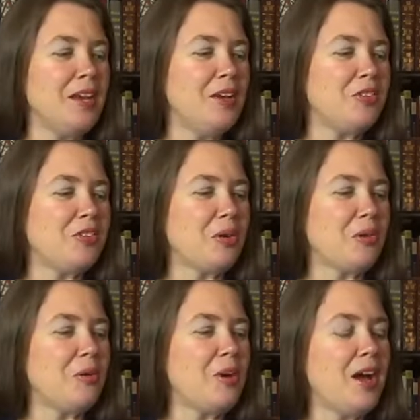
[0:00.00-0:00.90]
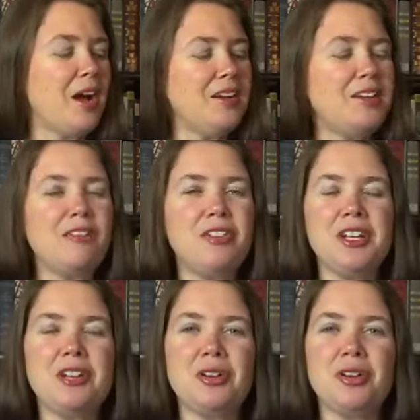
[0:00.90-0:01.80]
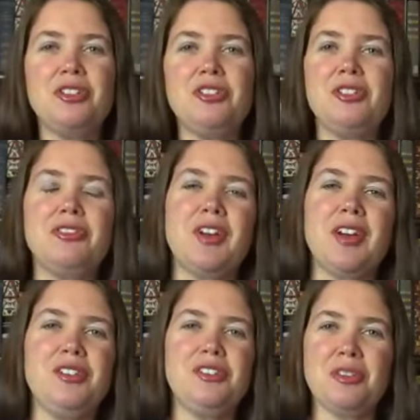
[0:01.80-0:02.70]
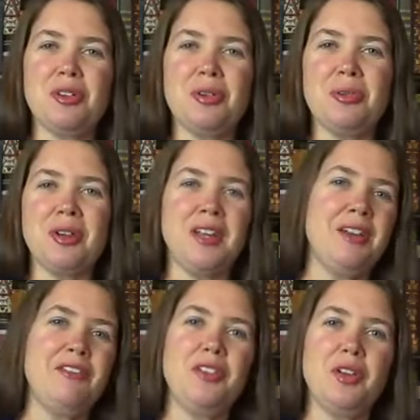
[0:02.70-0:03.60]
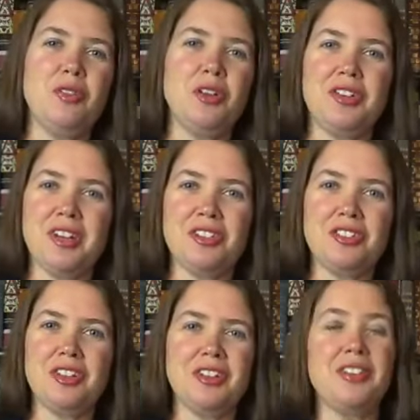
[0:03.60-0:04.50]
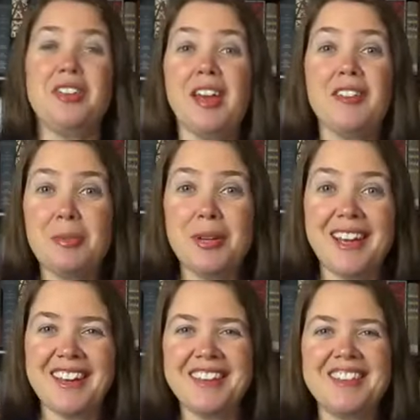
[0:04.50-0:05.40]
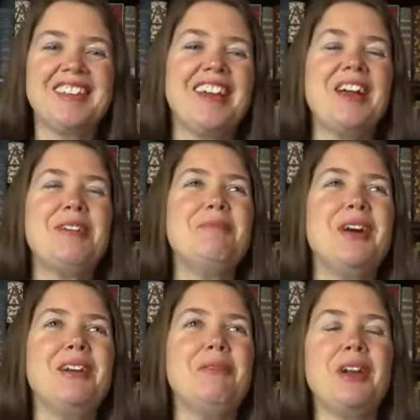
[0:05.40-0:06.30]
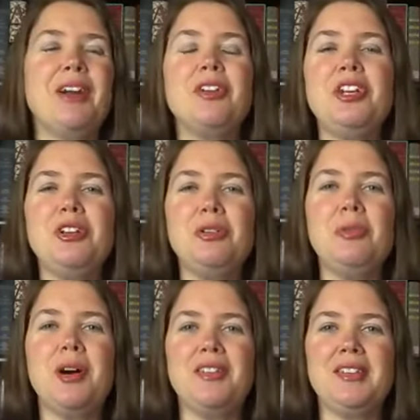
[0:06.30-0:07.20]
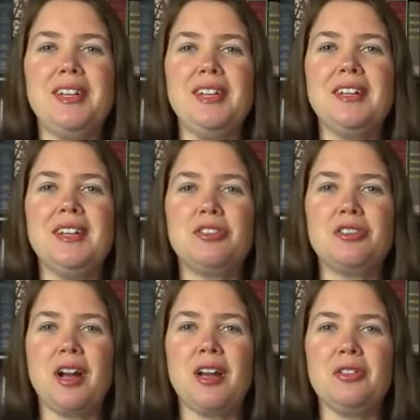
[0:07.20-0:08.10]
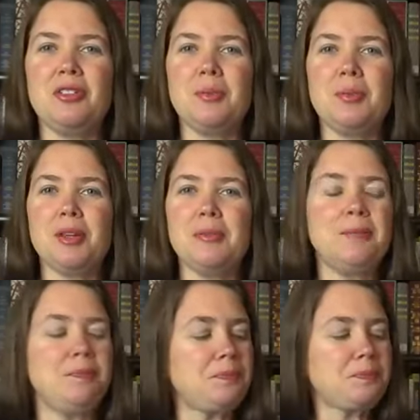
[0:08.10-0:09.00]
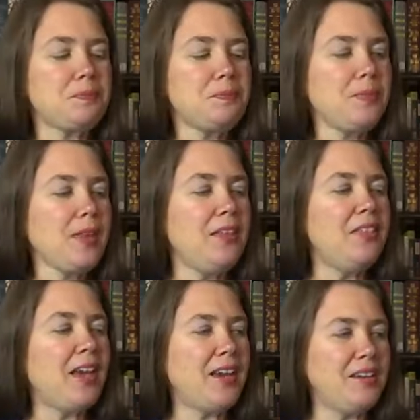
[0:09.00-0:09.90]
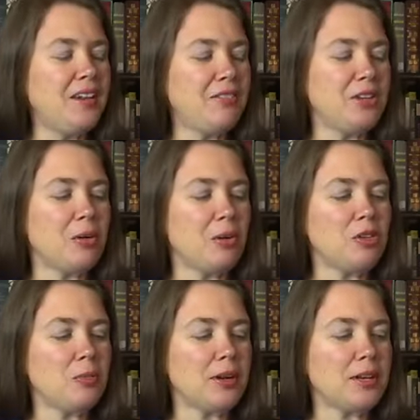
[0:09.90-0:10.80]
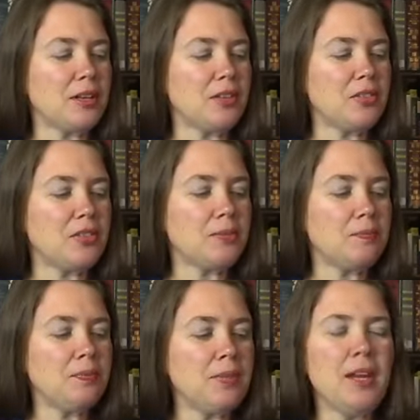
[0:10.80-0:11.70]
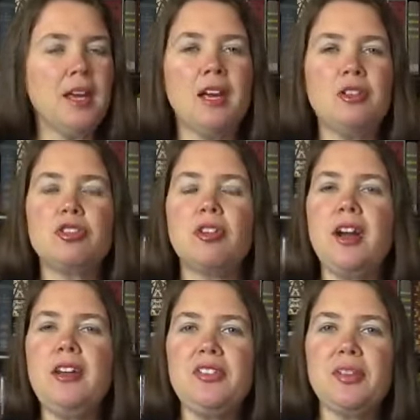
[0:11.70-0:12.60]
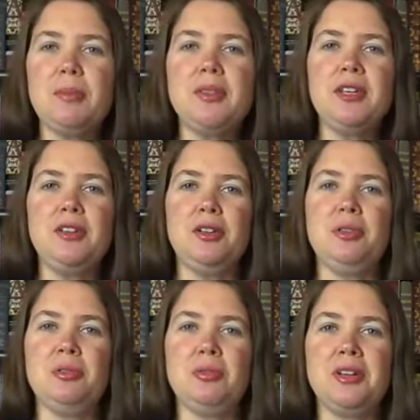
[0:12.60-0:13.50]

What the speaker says: So I definitely encourage you to find your own favorite dish. It doesn't have to be eggs, but whatever you want to eat and try during deployment, that can definitely go on your bucket list. Try something new.